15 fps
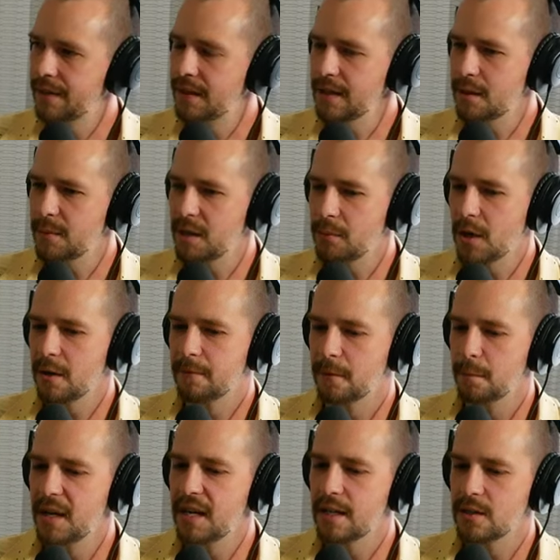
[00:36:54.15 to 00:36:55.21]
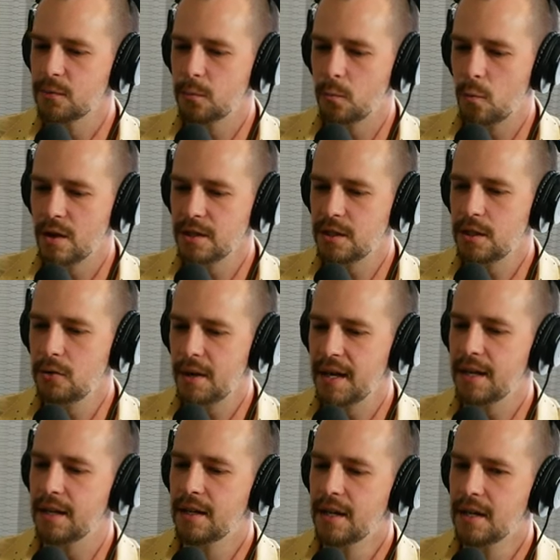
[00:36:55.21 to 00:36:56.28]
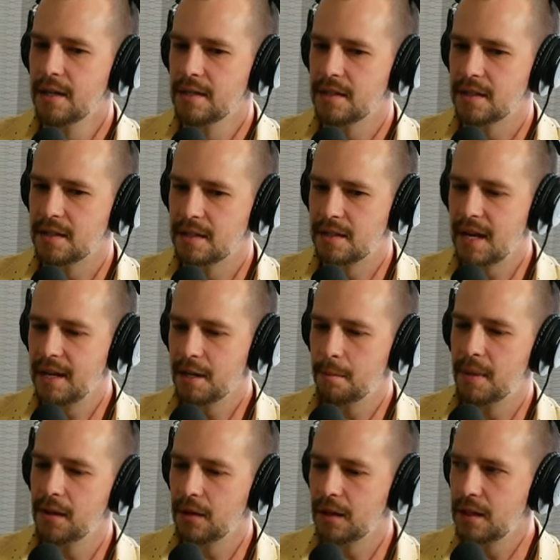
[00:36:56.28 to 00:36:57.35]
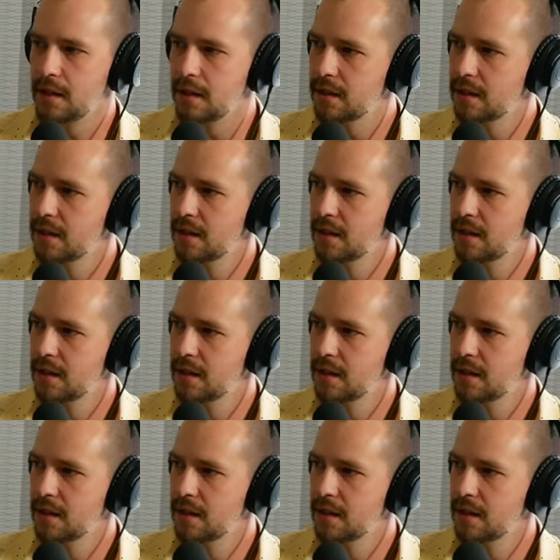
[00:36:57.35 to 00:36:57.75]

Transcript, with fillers: I think the big part for me is once you hit sustainability,